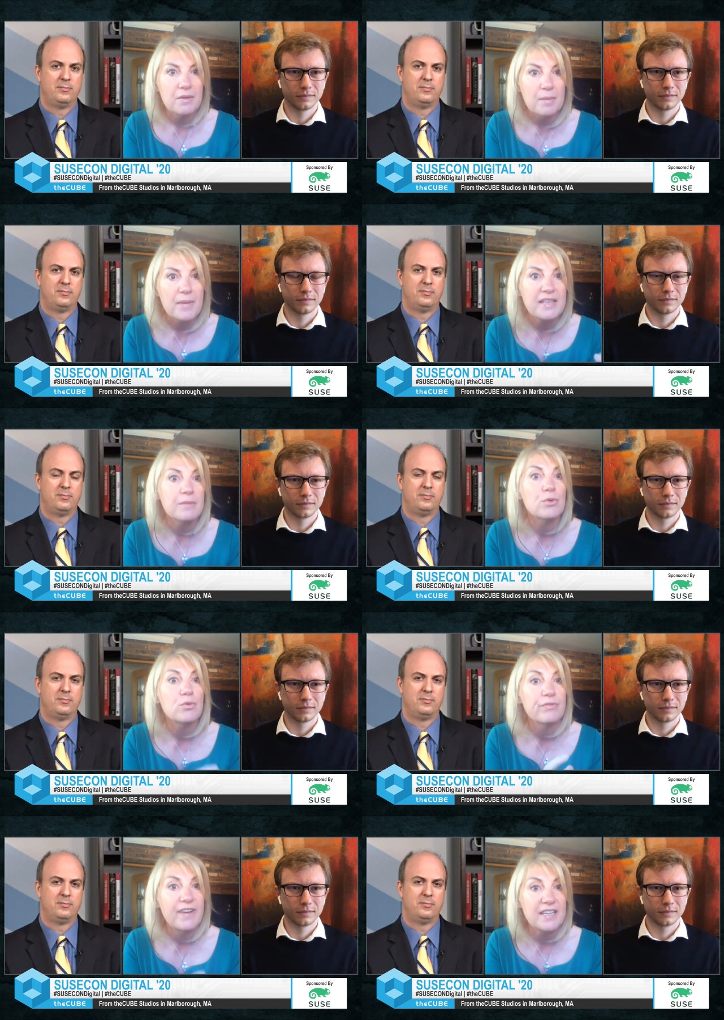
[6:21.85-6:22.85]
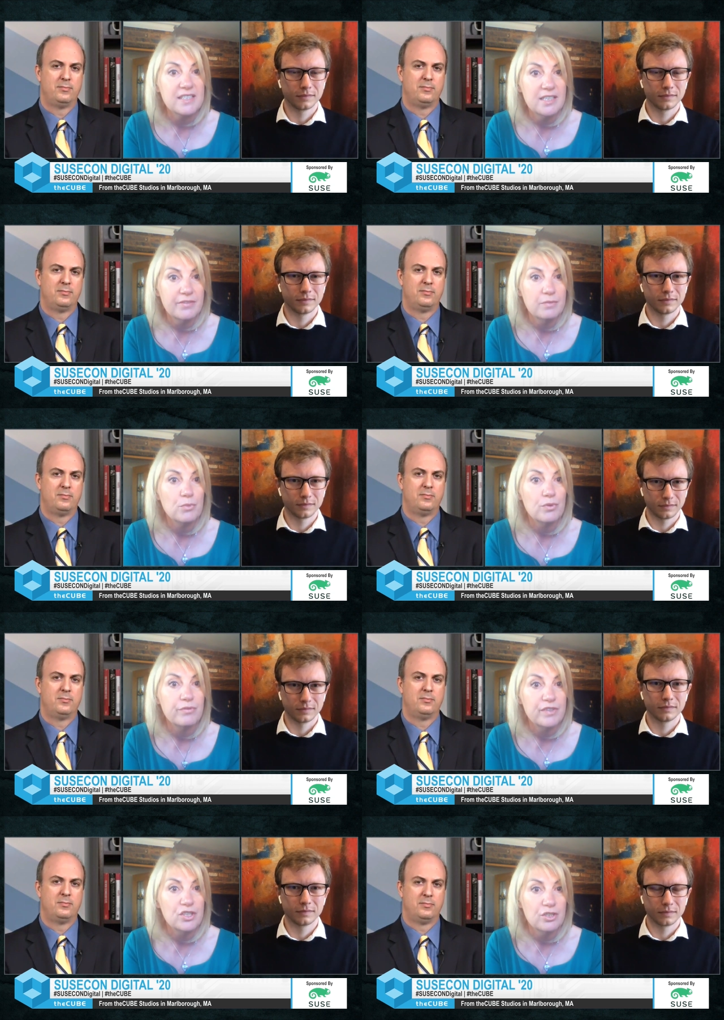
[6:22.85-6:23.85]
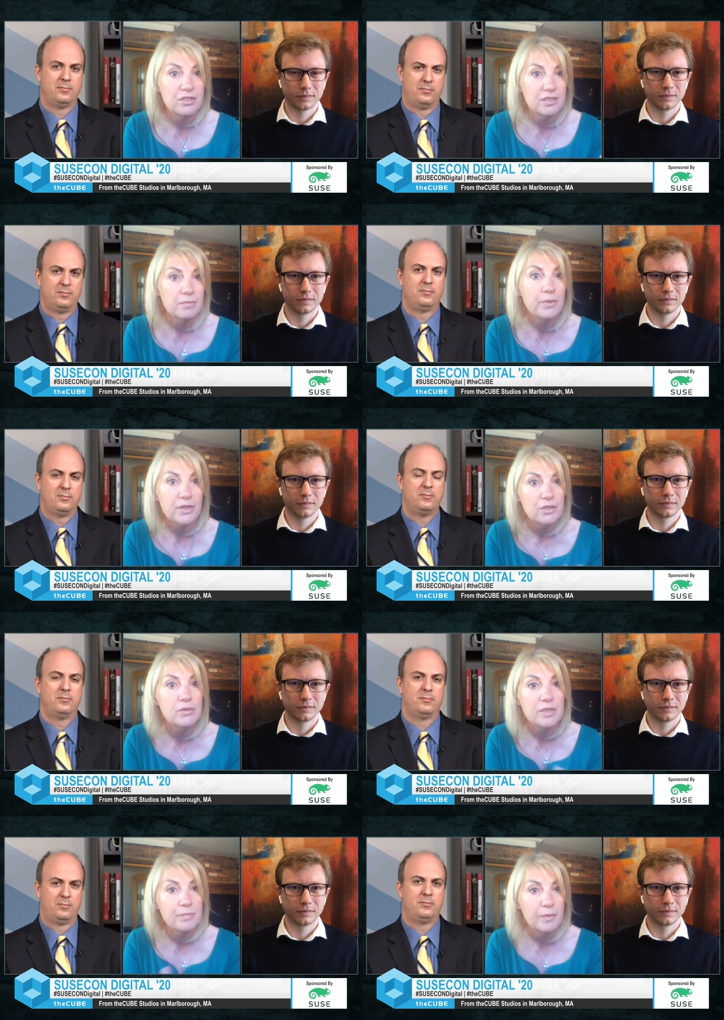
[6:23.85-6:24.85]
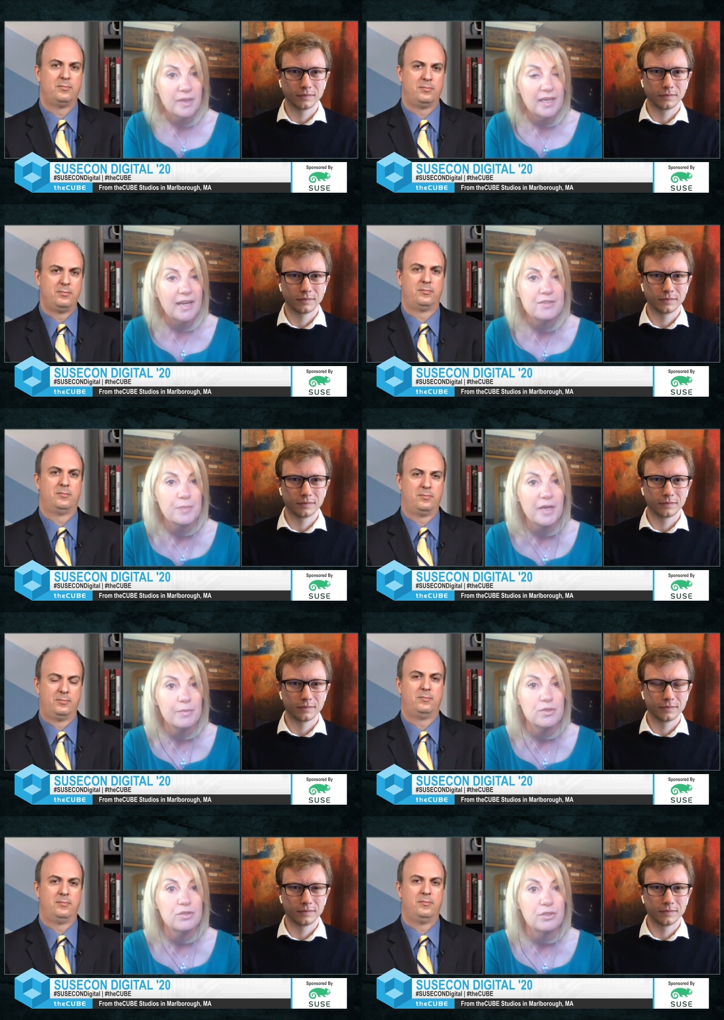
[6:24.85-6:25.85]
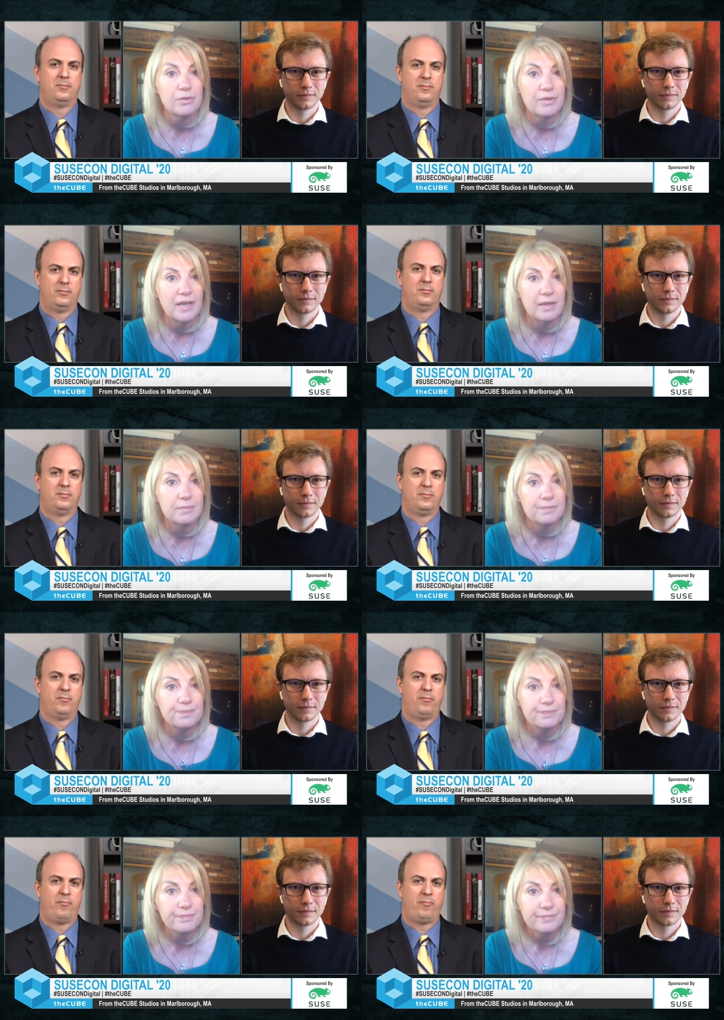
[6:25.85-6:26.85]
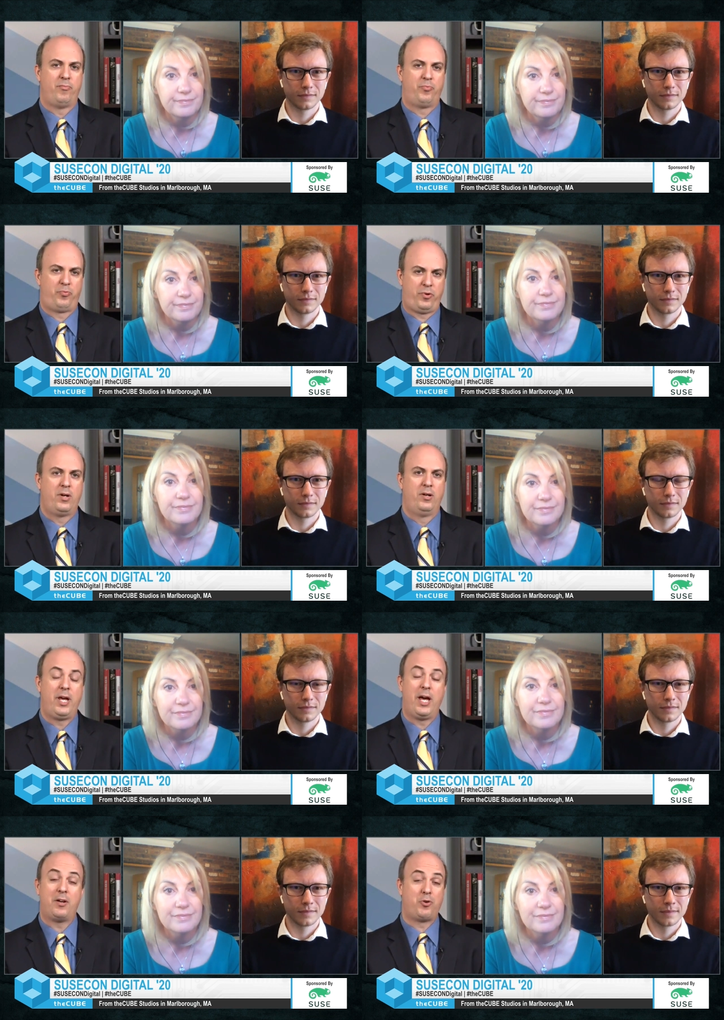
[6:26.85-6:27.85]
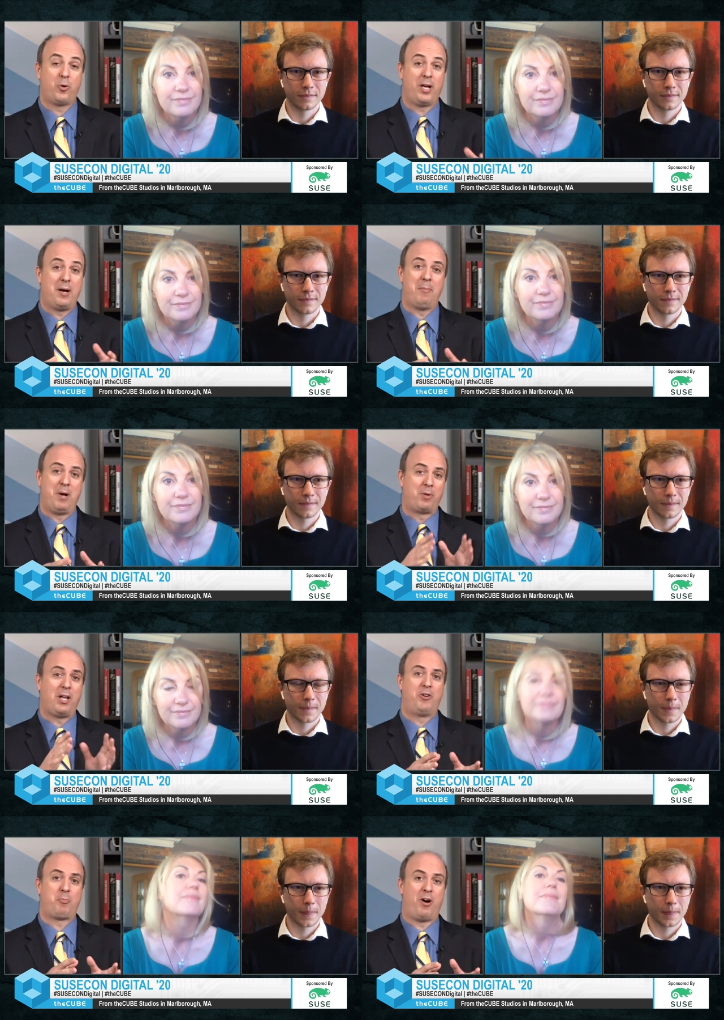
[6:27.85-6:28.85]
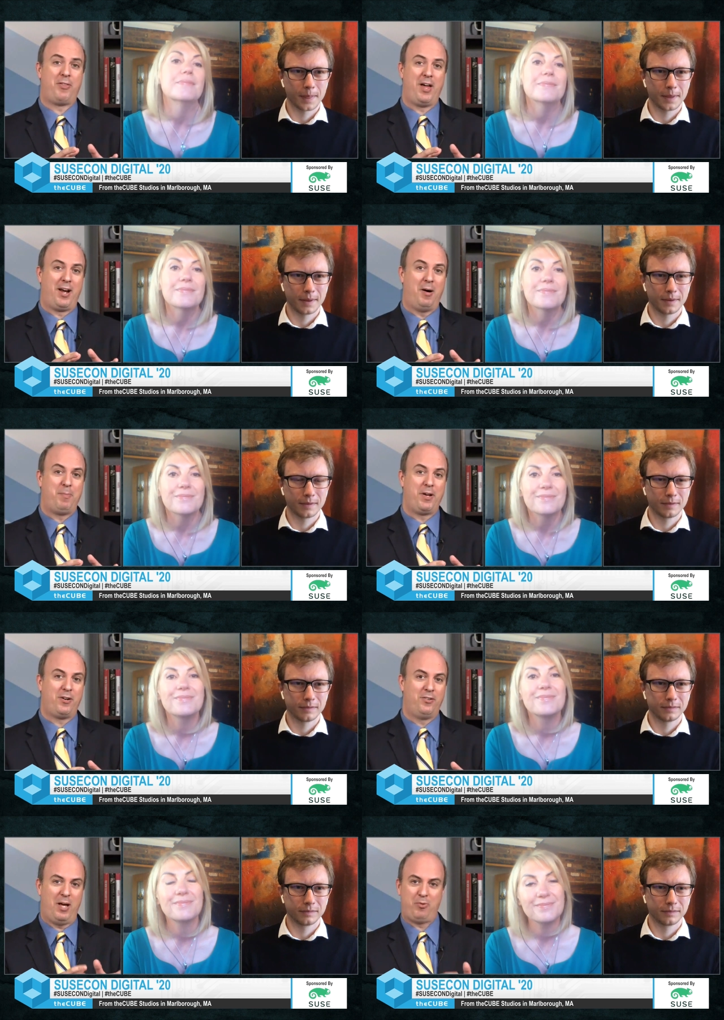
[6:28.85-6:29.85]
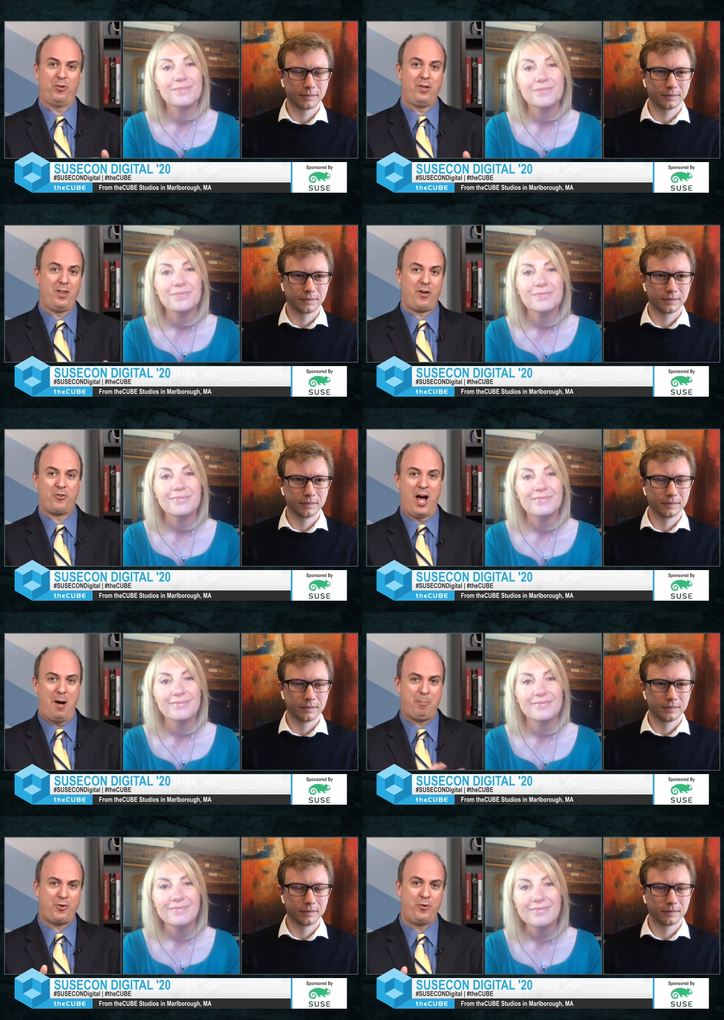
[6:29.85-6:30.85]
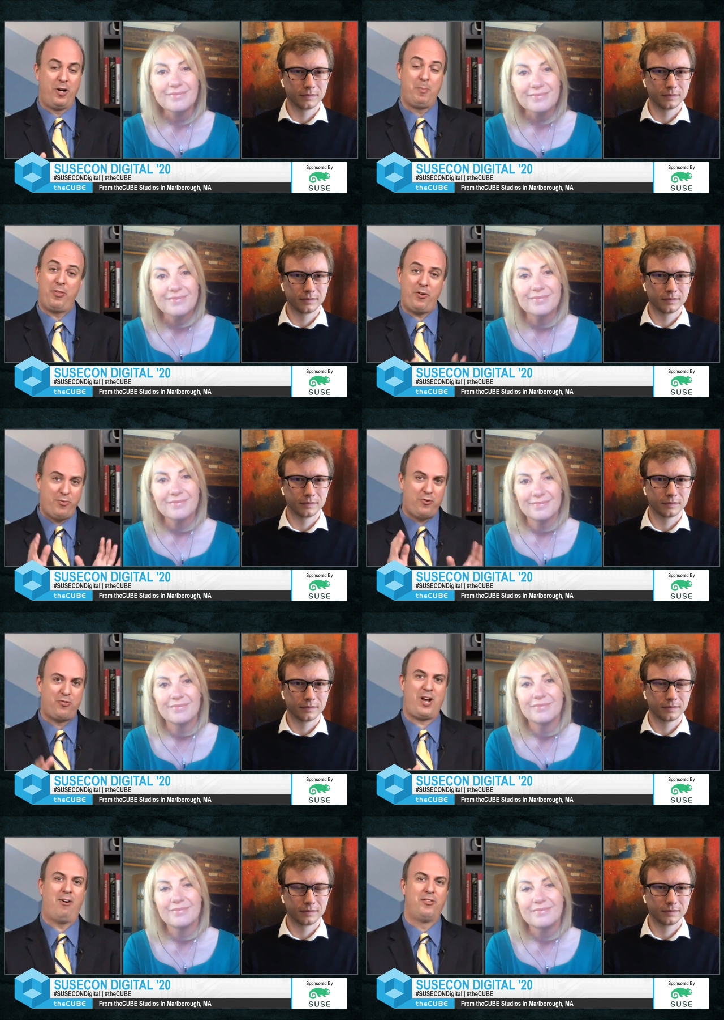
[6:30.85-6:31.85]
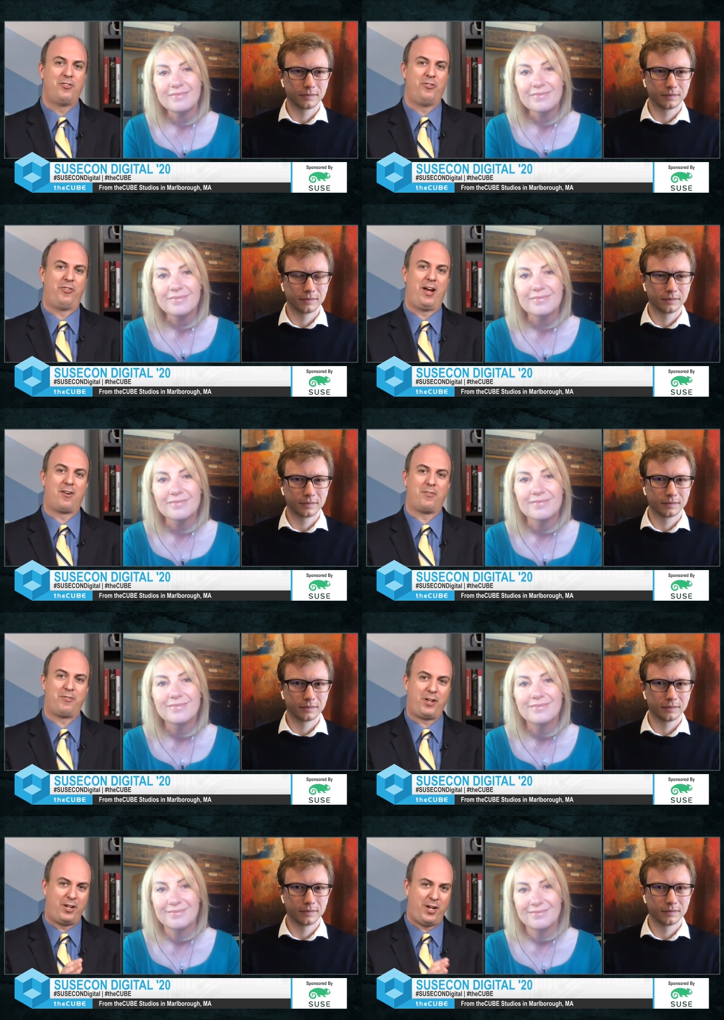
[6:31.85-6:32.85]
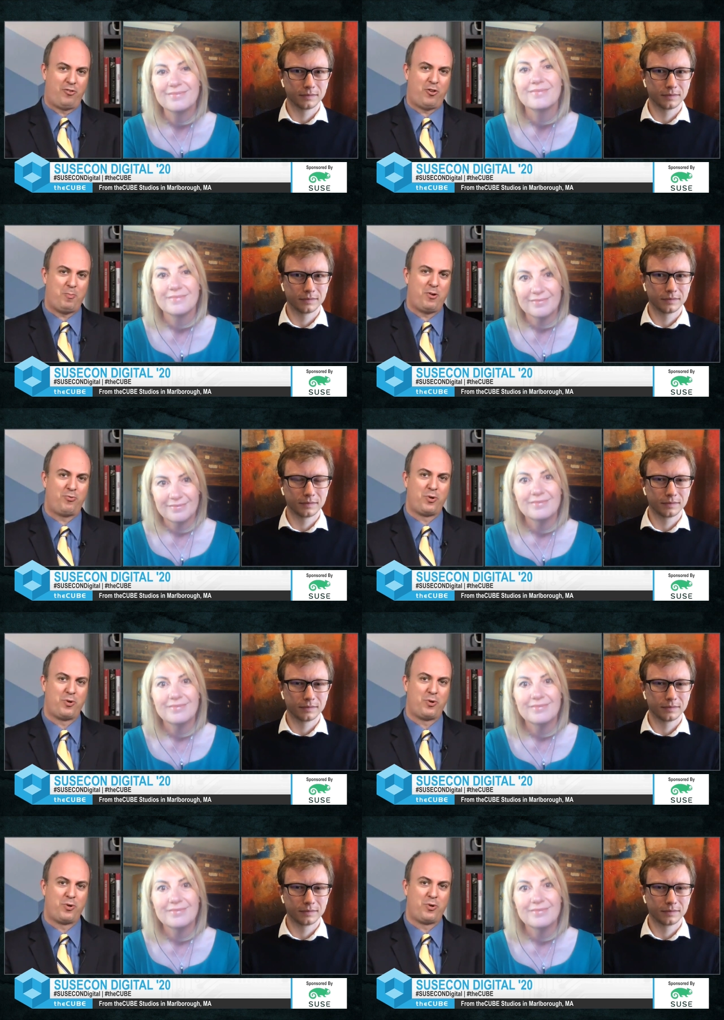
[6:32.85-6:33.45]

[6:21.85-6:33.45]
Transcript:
Speaker 1: and make them more effective and more efficient, and by using public cloud to be able to do that.
Speaker 2: Yeah, Julie, I'm glad you brought that up, because absolutely there's opportunity, but there's challenges there. Customers